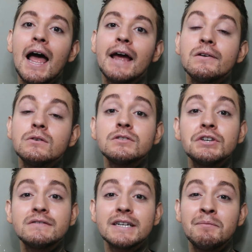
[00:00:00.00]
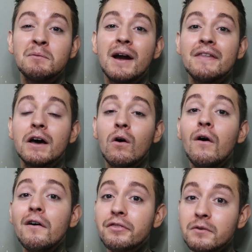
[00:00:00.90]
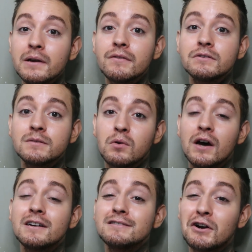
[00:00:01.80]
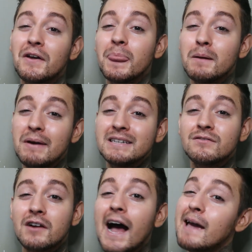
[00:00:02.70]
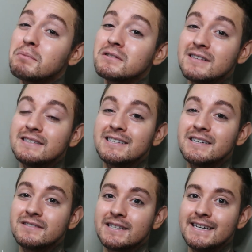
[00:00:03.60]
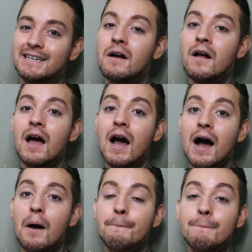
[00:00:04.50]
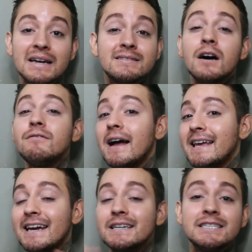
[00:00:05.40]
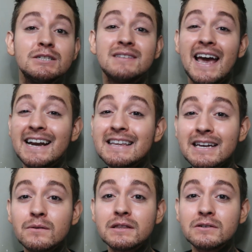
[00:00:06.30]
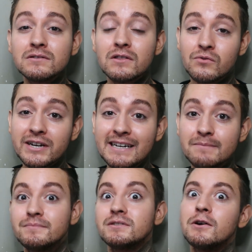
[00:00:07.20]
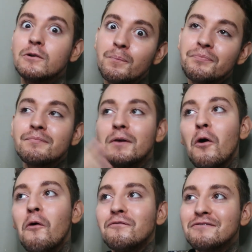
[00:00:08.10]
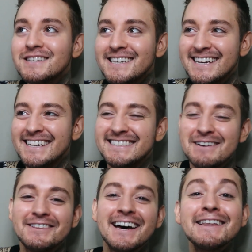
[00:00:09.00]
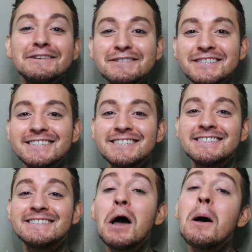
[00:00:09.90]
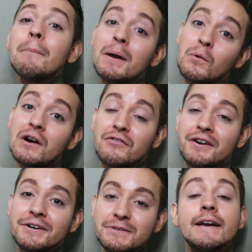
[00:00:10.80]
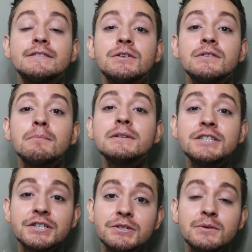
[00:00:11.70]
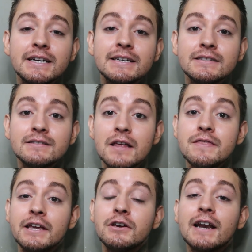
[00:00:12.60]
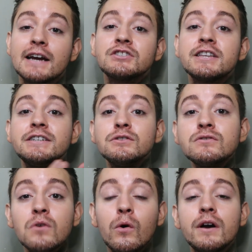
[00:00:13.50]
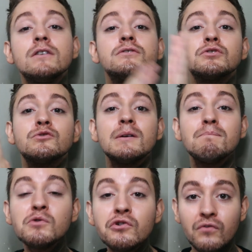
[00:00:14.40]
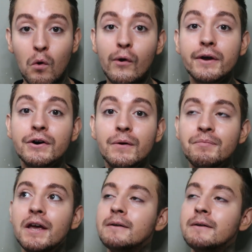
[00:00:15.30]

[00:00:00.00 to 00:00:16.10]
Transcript: And also you have to keep in mind that all 3 of those products aren't the best for hypersensitive skin. Myself, I can't use anything with those 3, so hopefully some of the other suggestions might work for you. Okay, so number 2 is that you can actually use oil to remove oil.